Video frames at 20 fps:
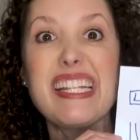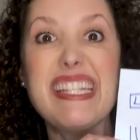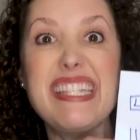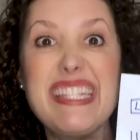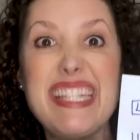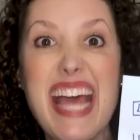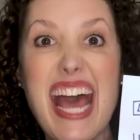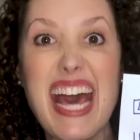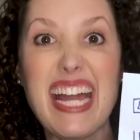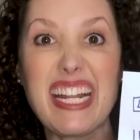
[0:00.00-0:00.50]

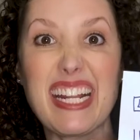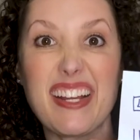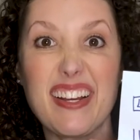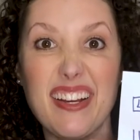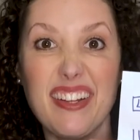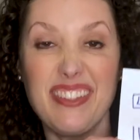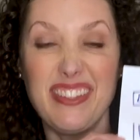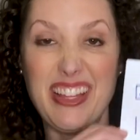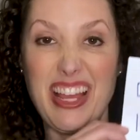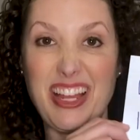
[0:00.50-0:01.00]
Data
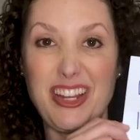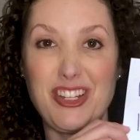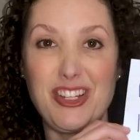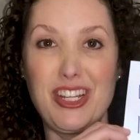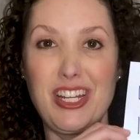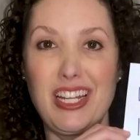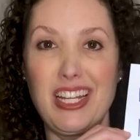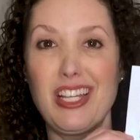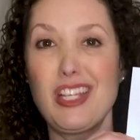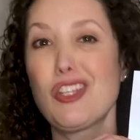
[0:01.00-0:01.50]

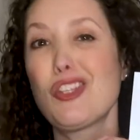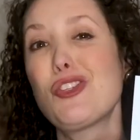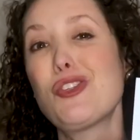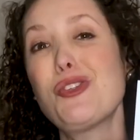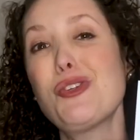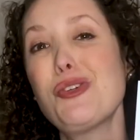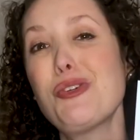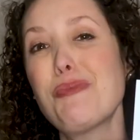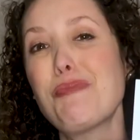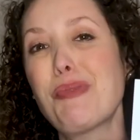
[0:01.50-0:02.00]
collection.
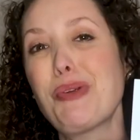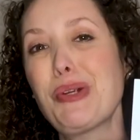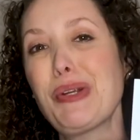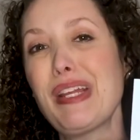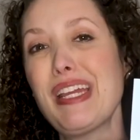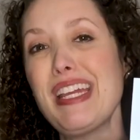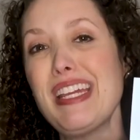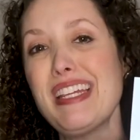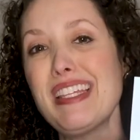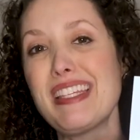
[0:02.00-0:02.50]
Super
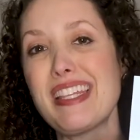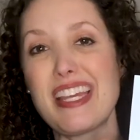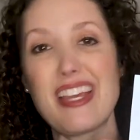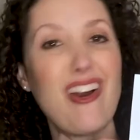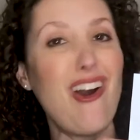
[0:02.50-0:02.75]
easy.